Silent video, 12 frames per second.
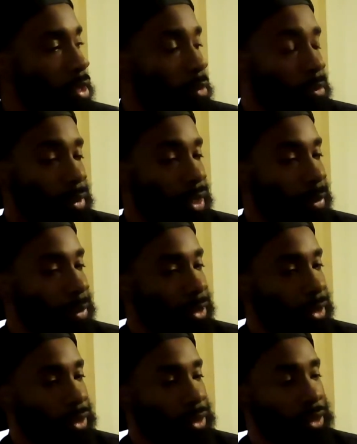But I
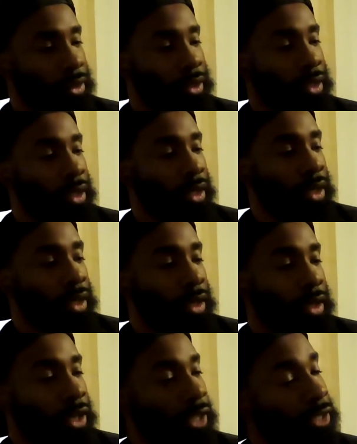mean,
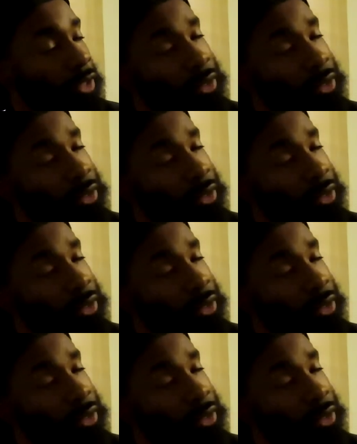hey,